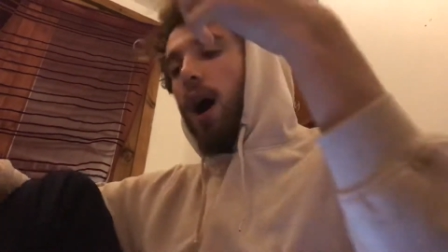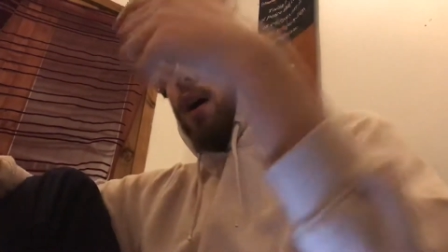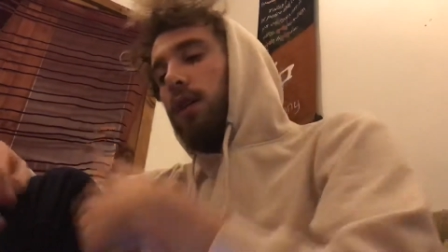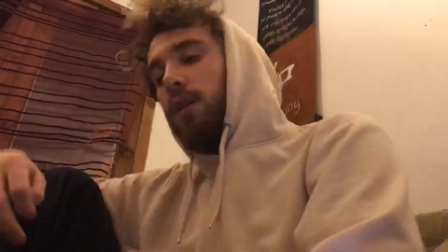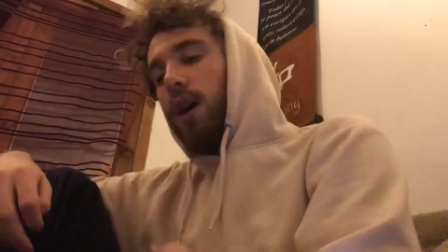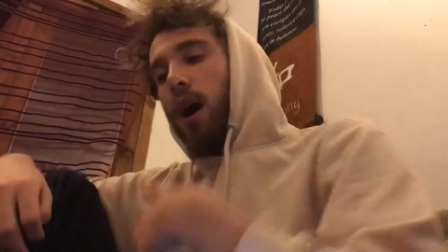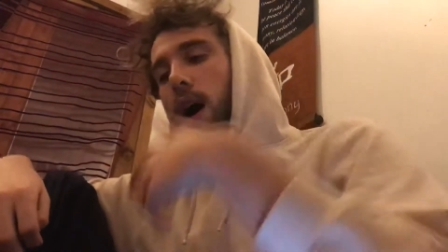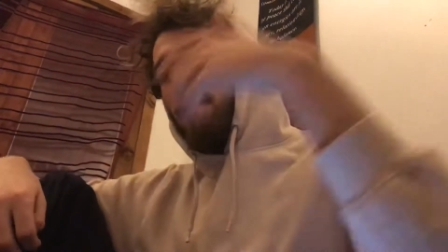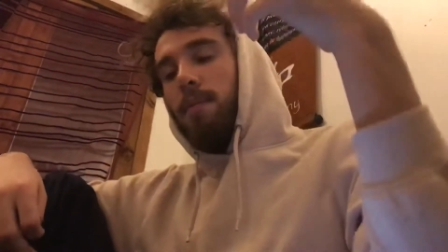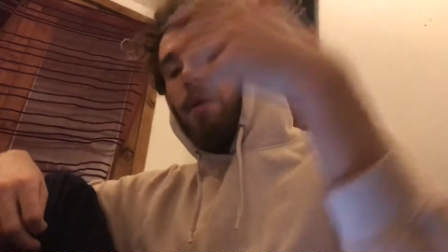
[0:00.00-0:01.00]
Oh ah,
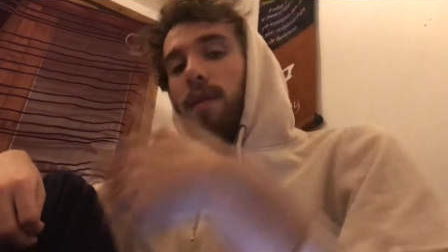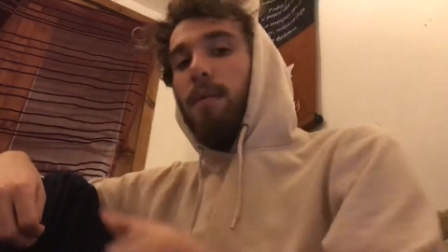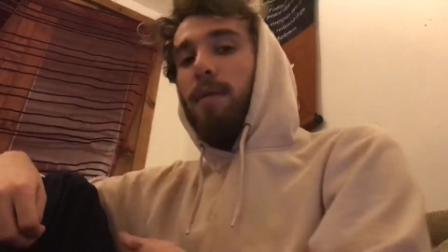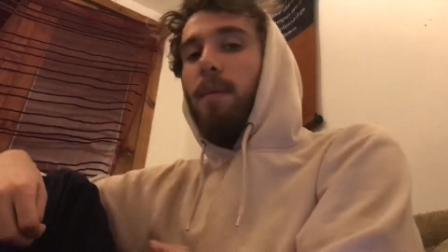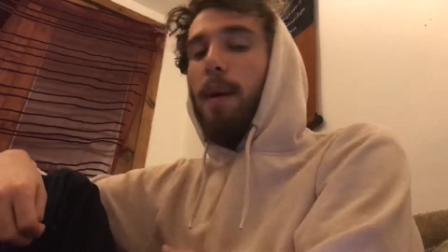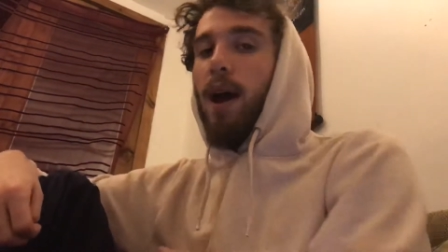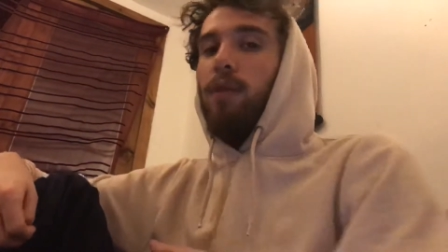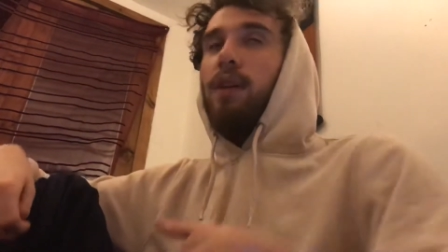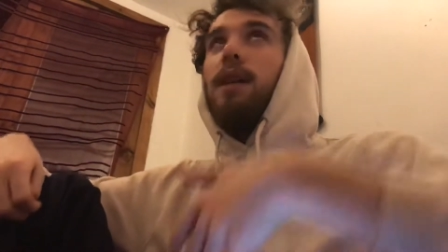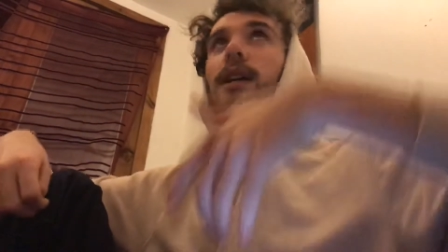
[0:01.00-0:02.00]
God, my mother, Mama
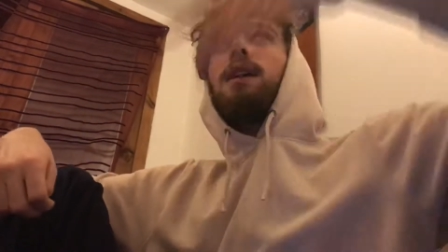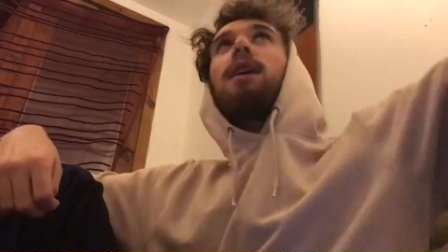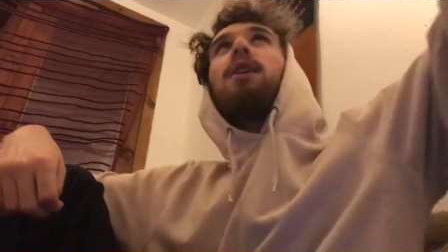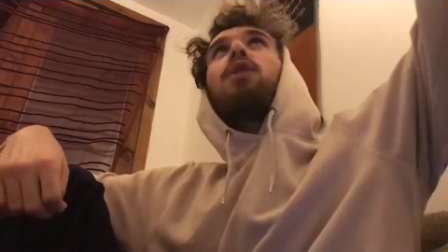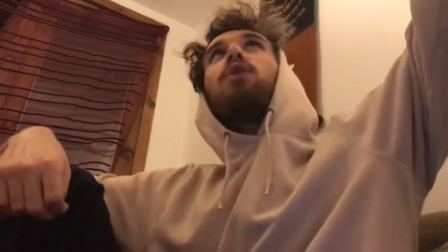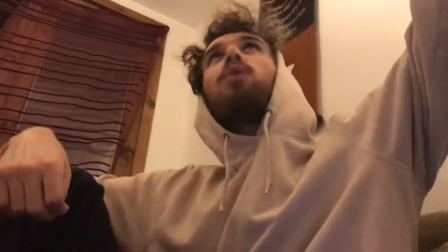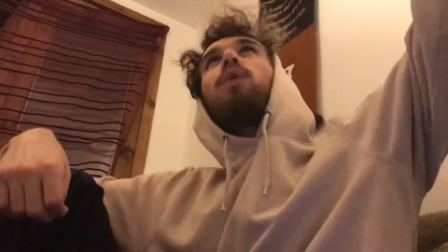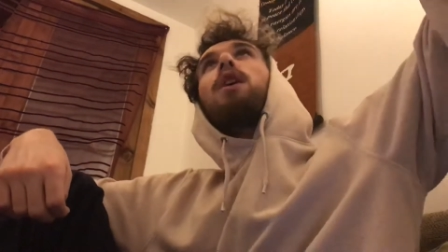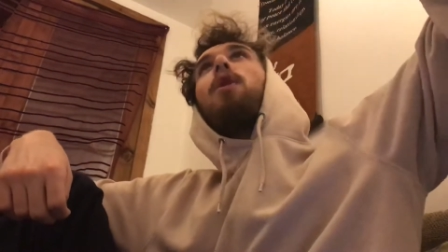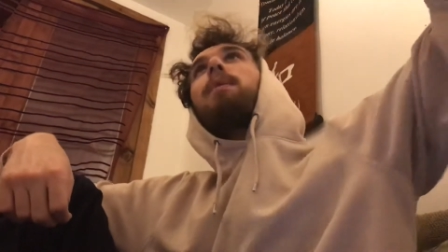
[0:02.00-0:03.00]
Mary, oh,
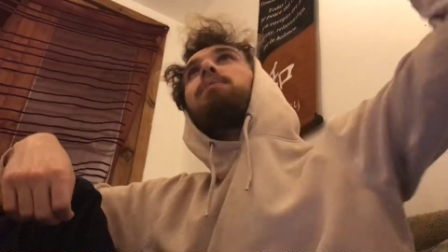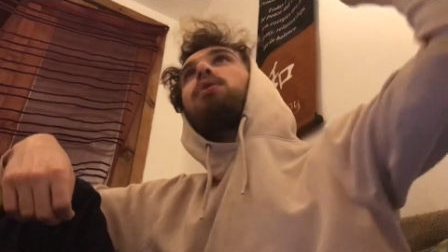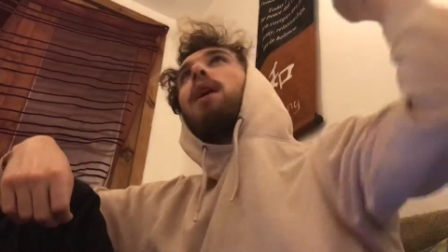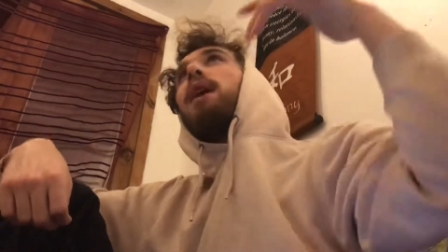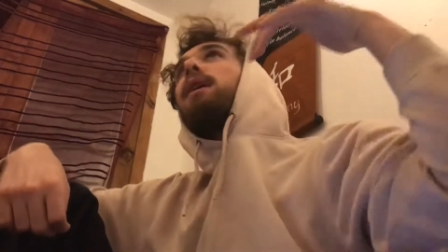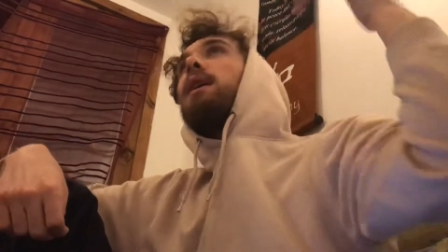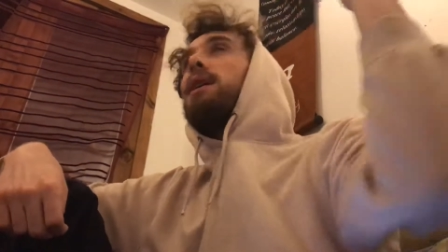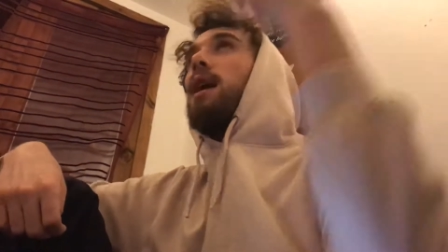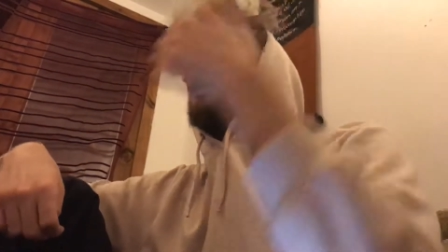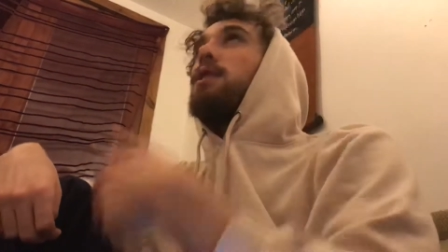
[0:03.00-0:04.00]
we gonna be praying,
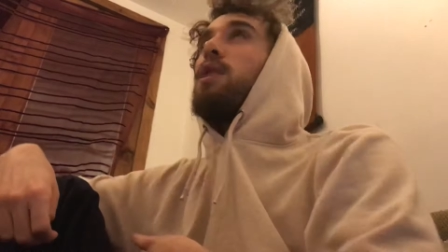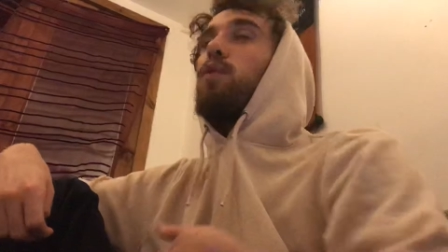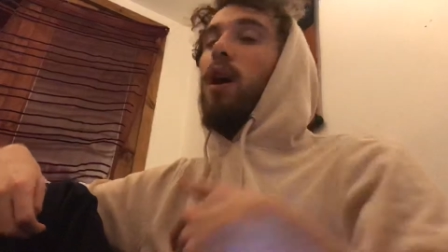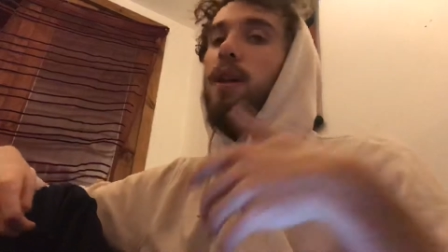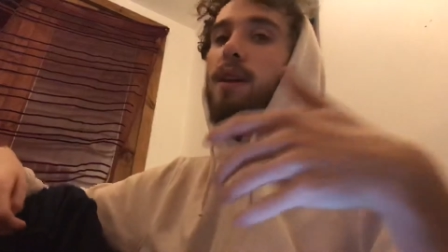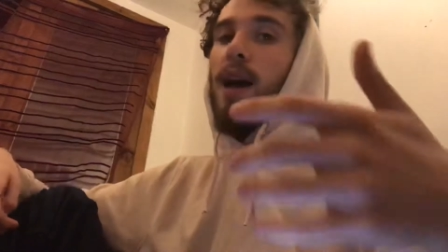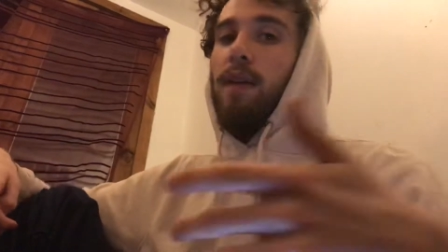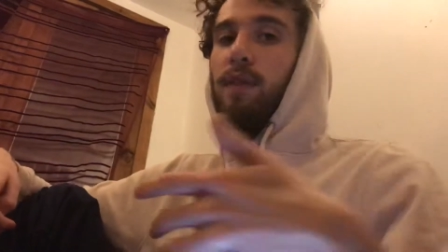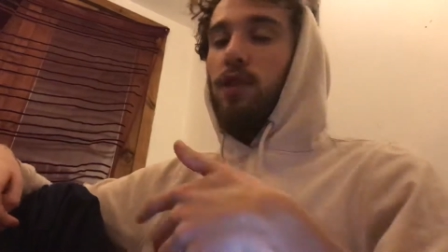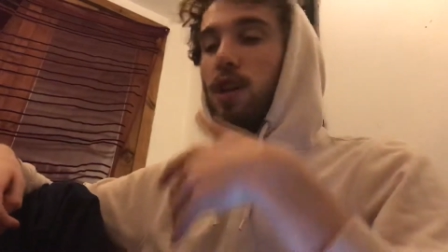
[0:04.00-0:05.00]
dancing around in heaven.